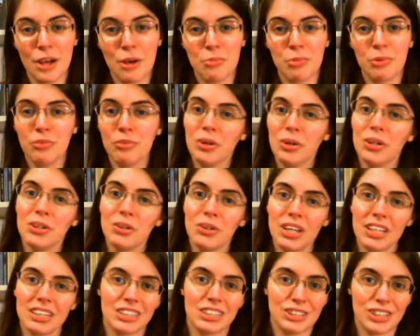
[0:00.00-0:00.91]
before you
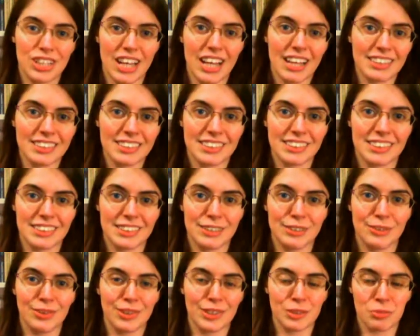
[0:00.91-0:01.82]
get the chance
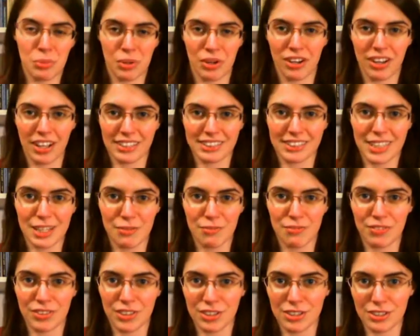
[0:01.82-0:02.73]
to experience them
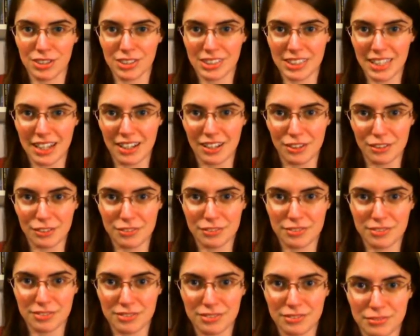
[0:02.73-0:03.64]
for
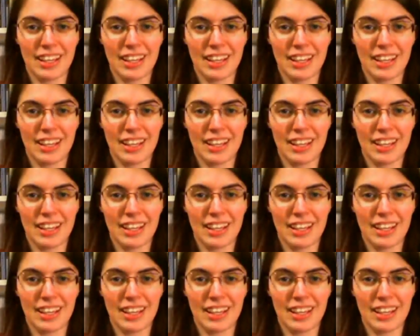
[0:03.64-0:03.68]
yourself.